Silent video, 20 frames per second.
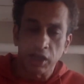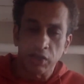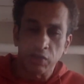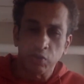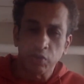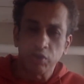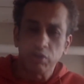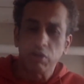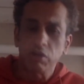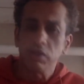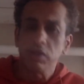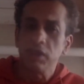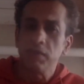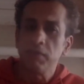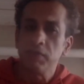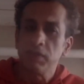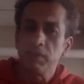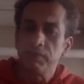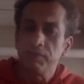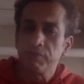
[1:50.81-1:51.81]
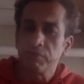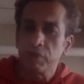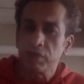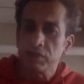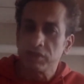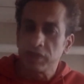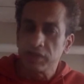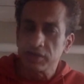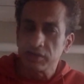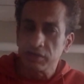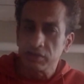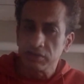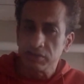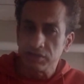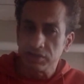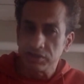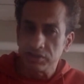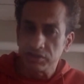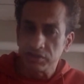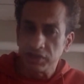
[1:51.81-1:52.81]
We call them leapfrog
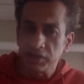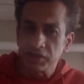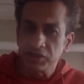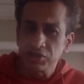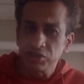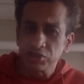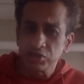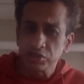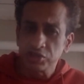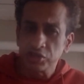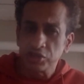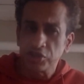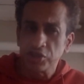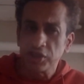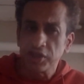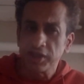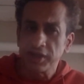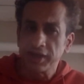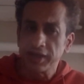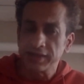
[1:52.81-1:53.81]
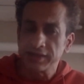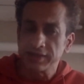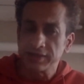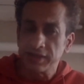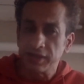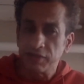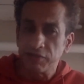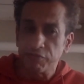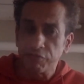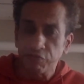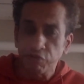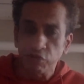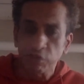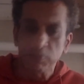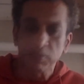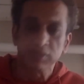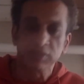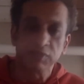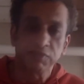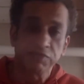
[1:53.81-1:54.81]
technologies. So there is no such a thing as a
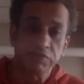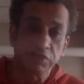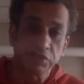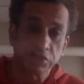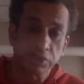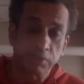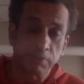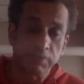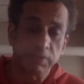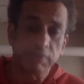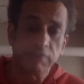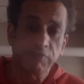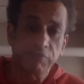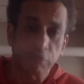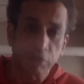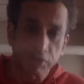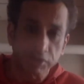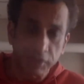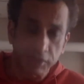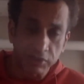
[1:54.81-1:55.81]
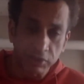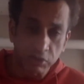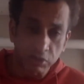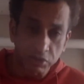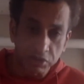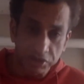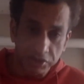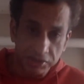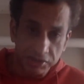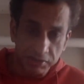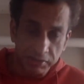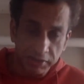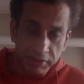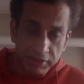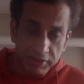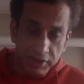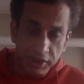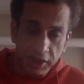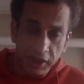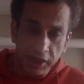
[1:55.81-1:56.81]
formal definition of leapfrog technologies,
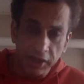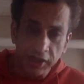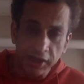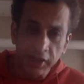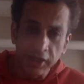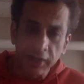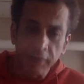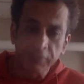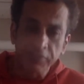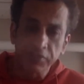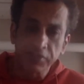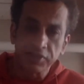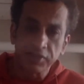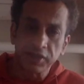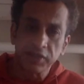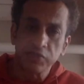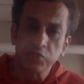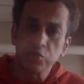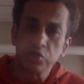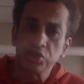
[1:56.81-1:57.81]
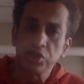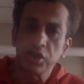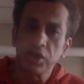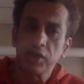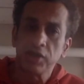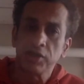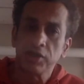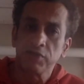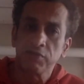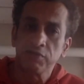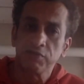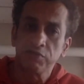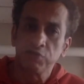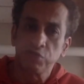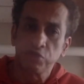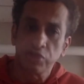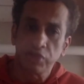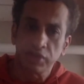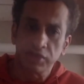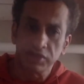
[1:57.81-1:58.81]
but they tend to share a few
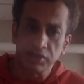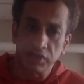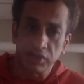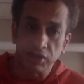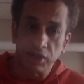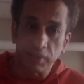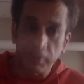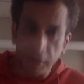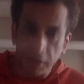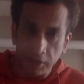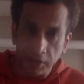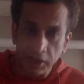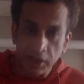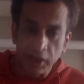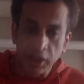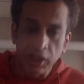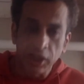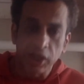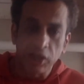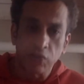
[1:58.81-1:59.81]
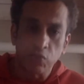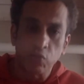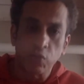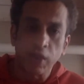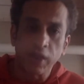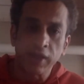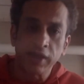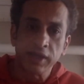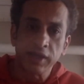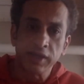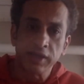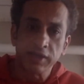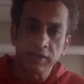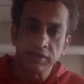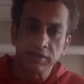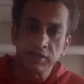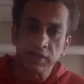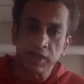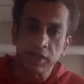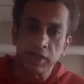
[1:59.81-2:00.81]
things in common. One
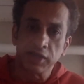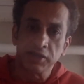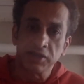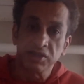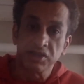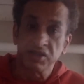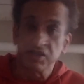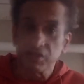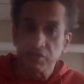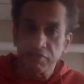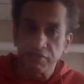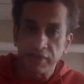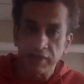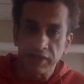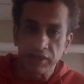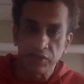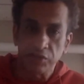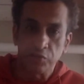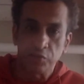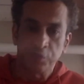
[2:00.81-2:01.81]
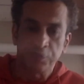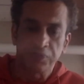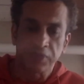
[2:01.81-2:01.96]
is they're fairly new.